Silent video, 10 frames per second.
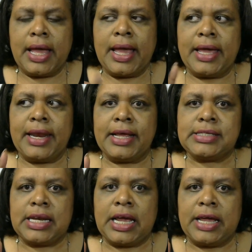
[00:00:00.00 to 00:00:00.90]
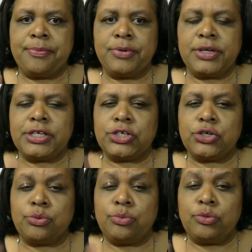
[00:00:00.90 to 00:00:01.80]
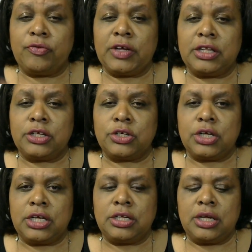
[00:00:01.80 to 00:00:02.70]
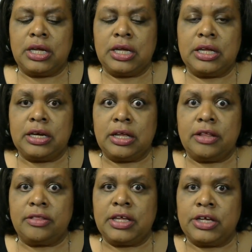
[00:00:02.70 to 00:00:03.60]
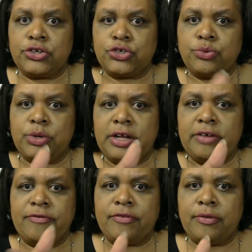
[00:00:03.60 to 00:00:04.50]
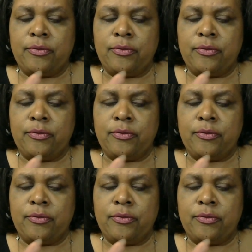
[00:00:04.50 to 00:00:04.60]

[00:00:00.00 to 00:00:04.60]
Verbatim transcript: And as that high priestess, you're moving in the in in the intuitive